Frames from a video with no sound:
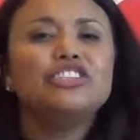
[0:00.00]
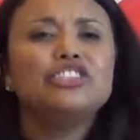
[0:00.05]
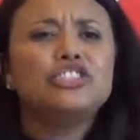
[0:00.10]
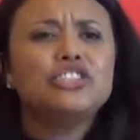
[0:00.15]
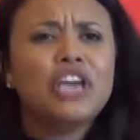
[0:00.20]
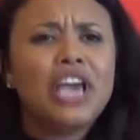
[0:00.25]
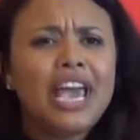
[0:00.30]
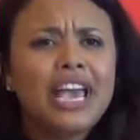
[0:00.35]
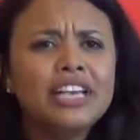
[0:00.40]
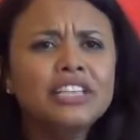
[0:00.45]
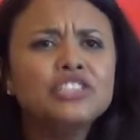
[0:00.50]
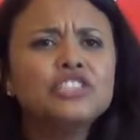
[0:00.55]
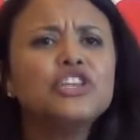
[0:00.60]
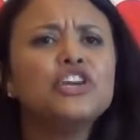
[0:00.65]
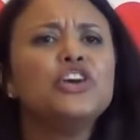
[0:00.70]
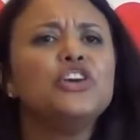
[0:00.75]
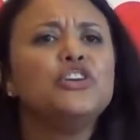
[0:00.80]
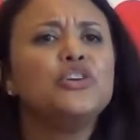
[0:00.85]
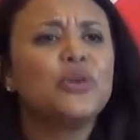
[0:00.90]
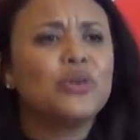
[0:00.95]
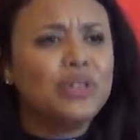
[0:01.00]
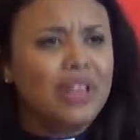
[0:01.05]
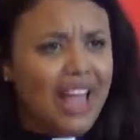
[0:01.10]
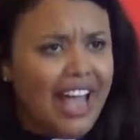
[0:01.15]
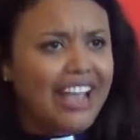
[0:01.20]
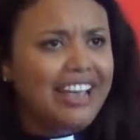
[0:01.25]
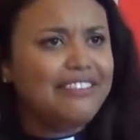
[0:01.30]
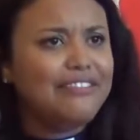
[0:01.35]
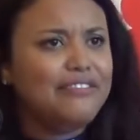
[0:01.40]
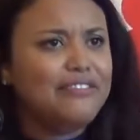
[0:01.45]
Change your
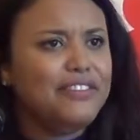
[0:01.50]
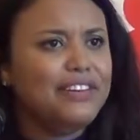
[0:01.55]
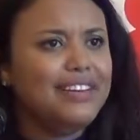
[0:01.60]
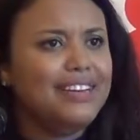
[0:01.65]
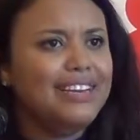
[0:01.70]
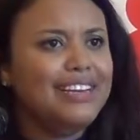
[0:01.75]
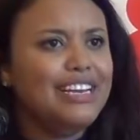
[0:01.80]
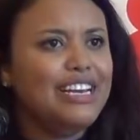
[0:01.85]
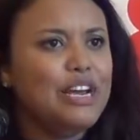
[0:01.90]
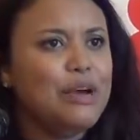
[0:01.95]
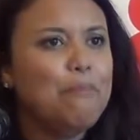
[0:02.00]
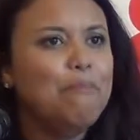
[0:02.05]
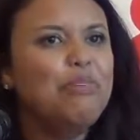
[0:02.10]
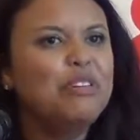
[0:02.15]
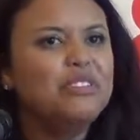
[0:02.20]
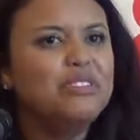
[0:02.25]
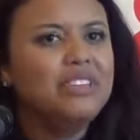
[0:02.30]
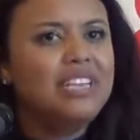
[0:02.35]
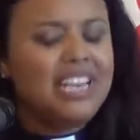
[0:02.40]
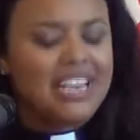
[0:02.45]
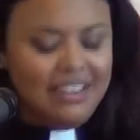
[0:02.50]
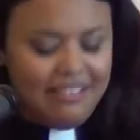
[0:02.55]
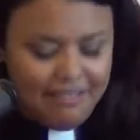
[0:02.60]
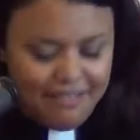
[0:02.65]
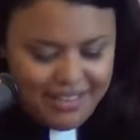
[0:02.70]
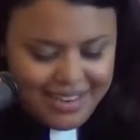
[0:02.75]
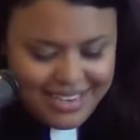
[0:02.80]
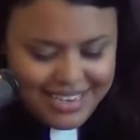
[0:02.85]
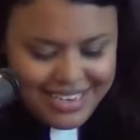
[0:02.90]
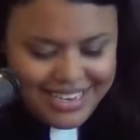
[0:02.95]
life.
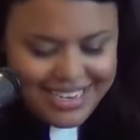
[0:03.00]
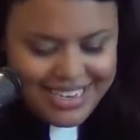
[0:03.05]
Believe